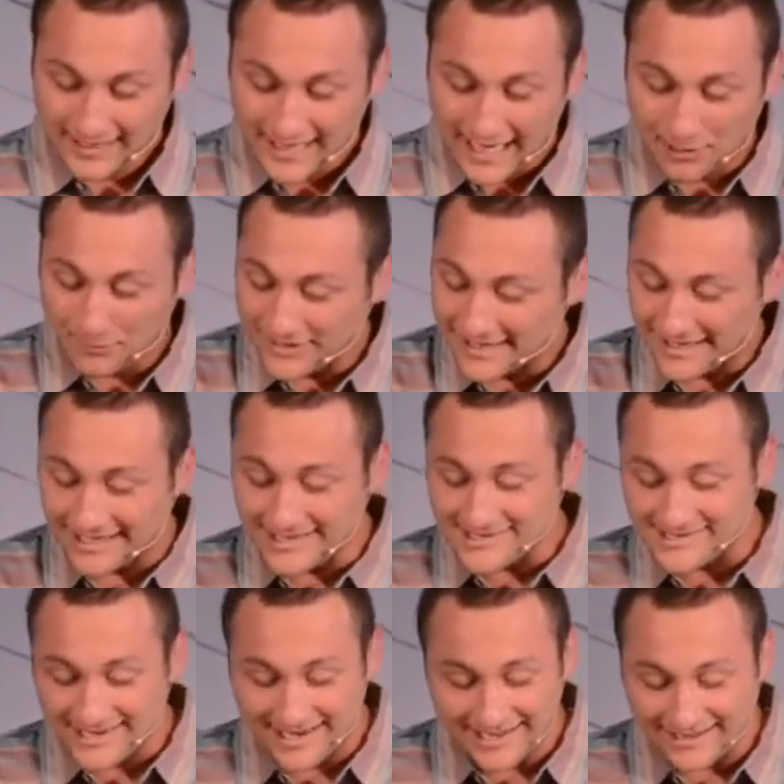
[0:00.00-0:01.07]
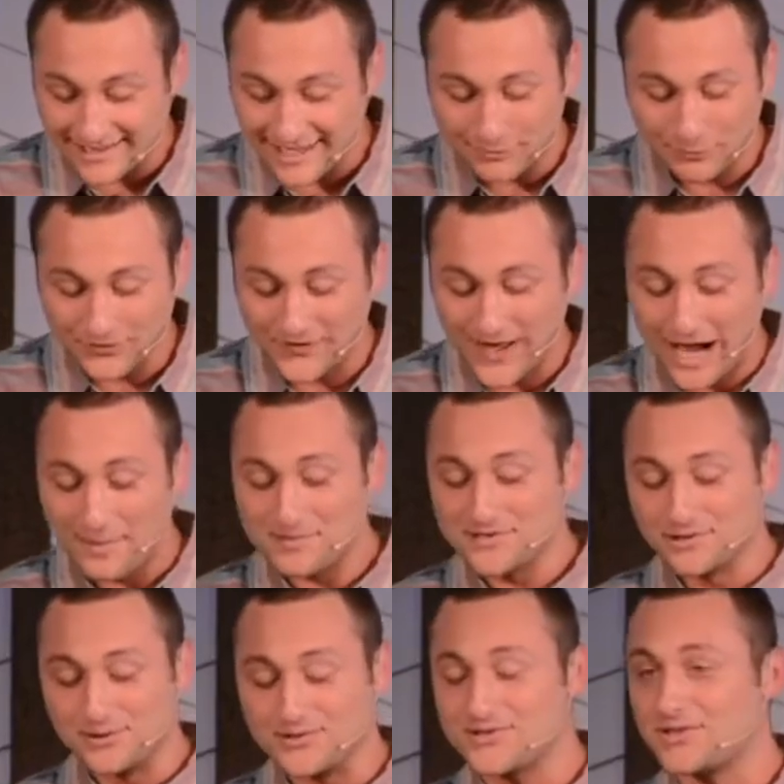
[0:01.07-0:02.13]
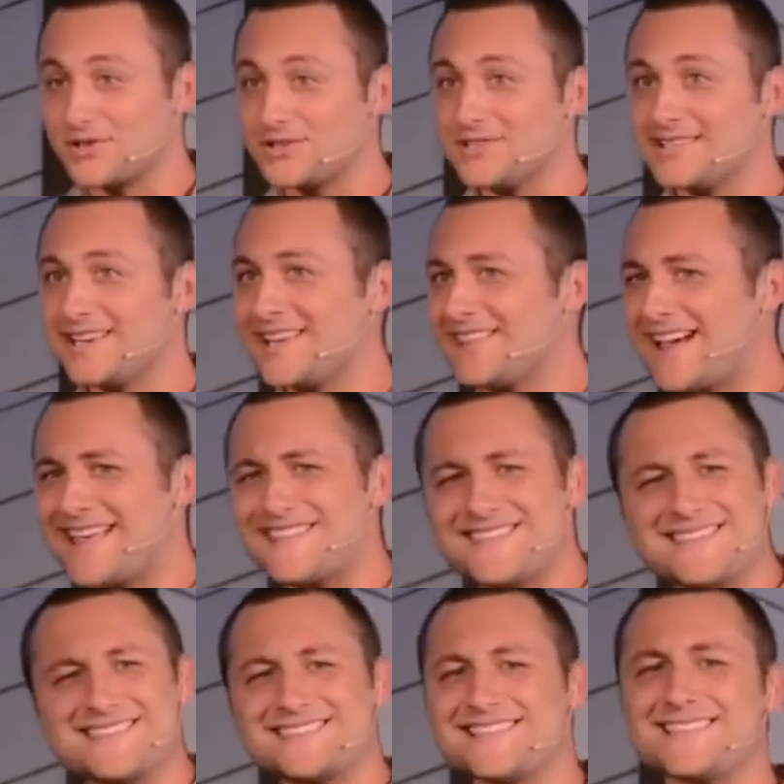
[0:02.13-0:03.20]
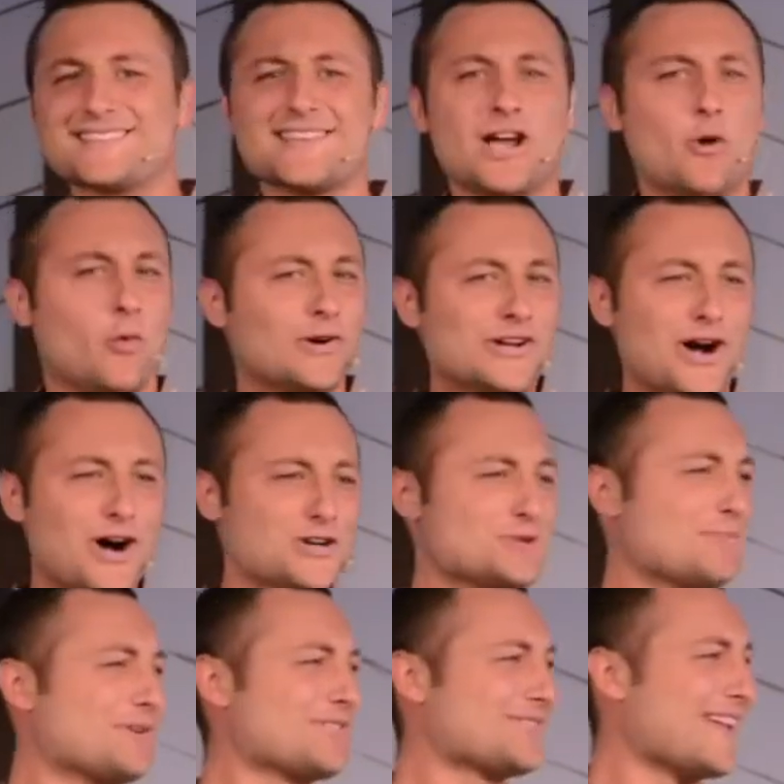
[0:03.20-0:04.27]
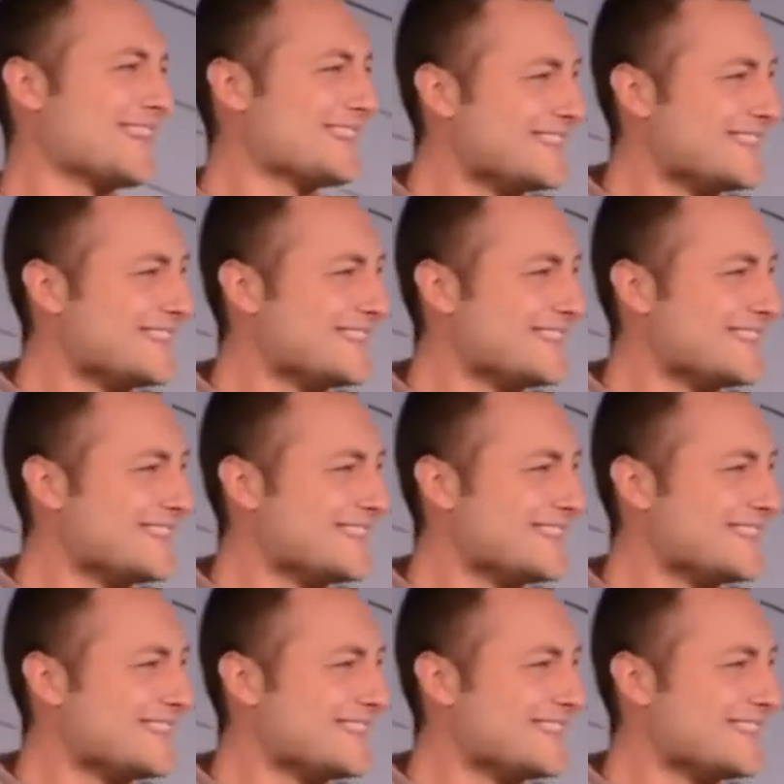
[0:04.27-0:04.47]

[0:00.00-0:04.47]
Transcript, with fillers: And we can't say again with absolute certainty that this is 100%